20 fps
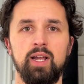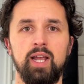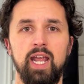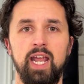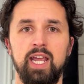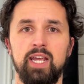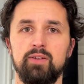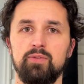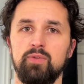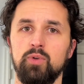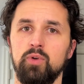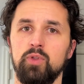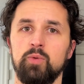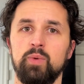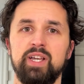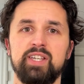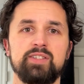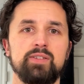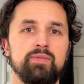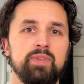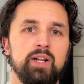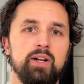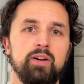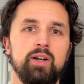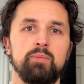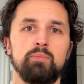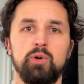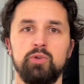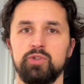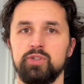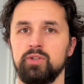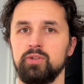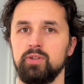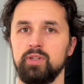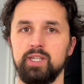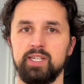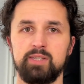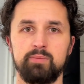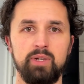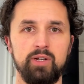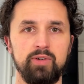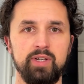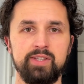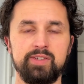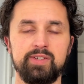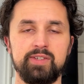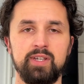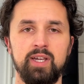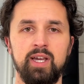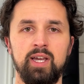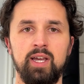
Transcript: and for the rest of their emotional experience,